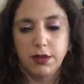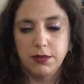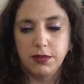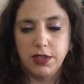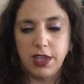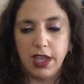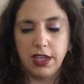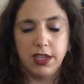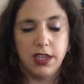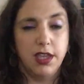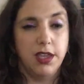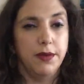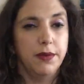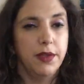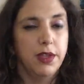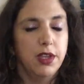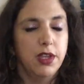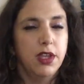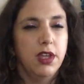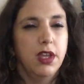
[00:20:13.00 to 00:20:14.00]
tacky.
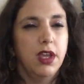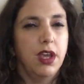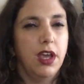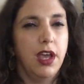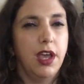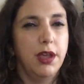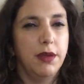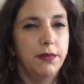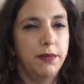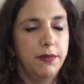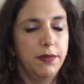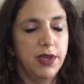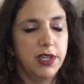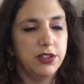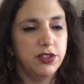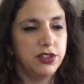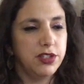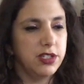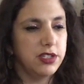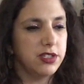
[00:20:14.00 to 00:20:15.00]

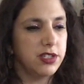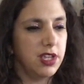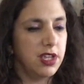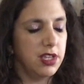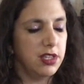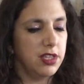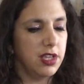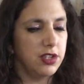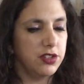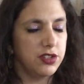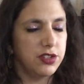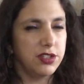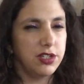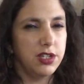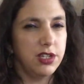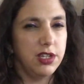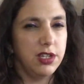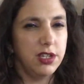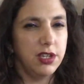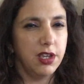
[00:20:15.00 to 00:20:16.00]
But she's saying that
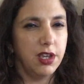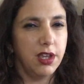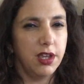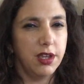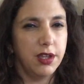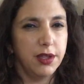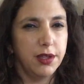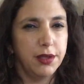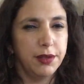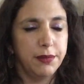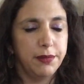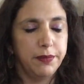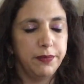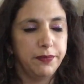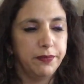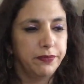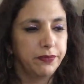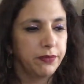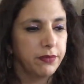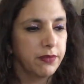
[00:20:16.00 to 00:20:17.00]
she
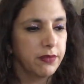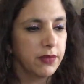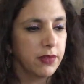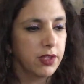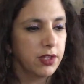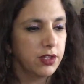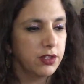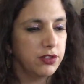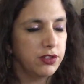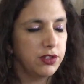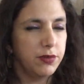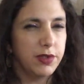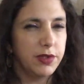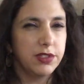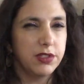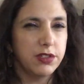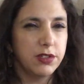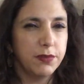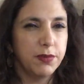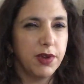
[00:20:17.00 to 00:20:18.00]

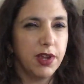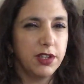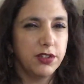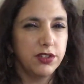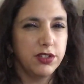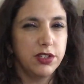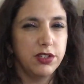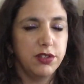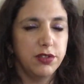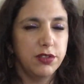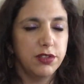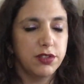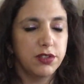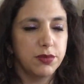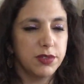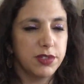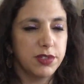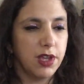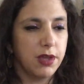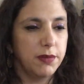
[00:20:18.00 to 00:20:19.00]
wasn't surprised. She knew
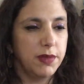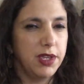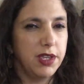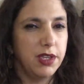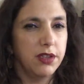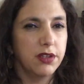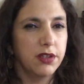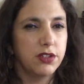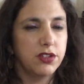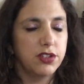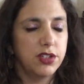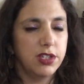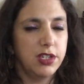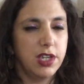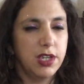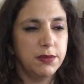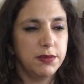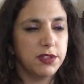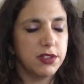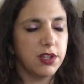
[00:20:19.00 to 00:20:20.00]
this was coming. She
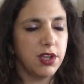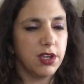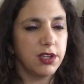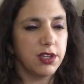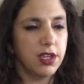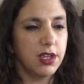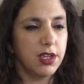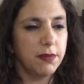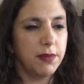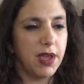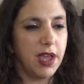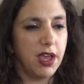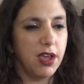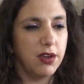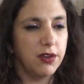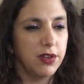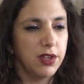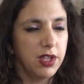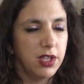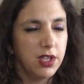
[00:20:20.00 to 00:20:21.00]
keeps talking
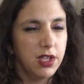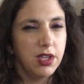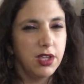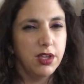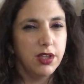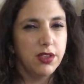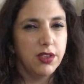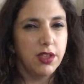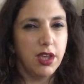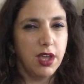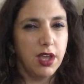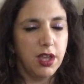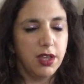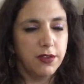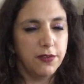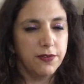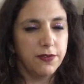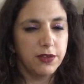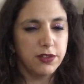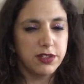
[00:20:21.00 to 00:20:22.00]
about
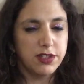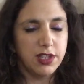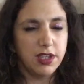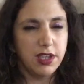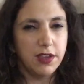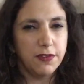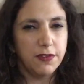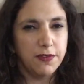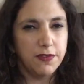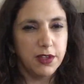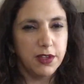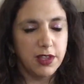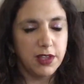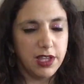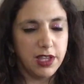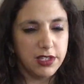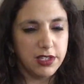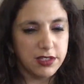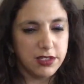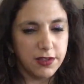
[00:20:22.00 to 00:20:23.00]
the first thing I feel
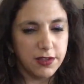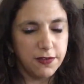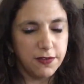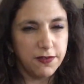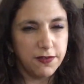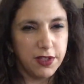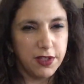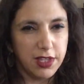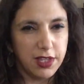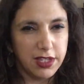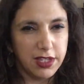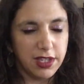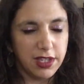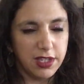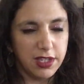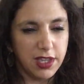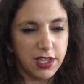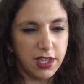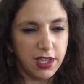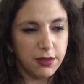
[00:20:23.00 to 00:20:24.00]
like is I feel like I
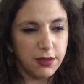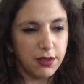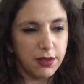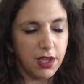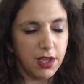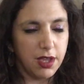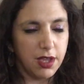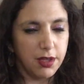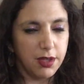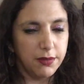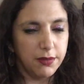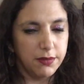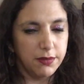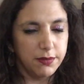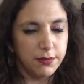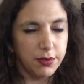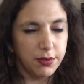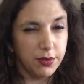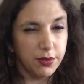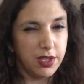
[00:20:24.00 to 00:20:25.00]

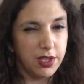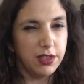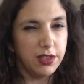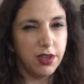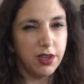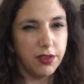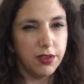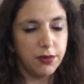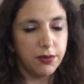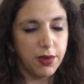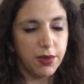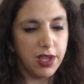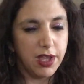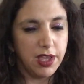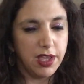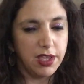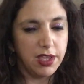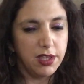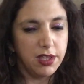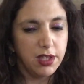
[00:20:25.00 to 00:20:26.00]
can't breathe all the
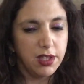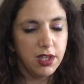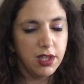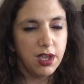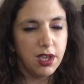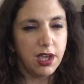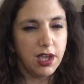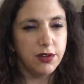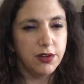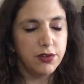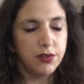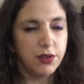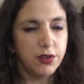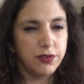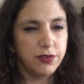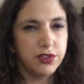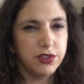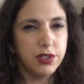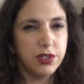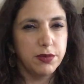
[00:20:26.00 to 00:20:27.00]
way. I don't know
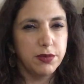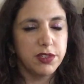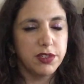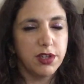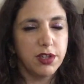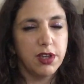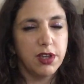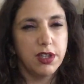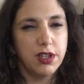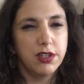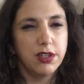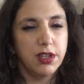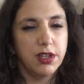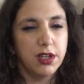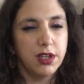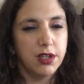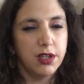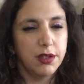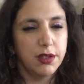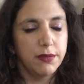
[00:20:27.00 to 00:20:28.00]
if she was
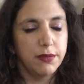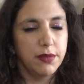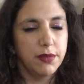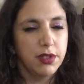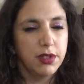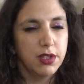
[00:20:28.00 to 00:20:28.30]
on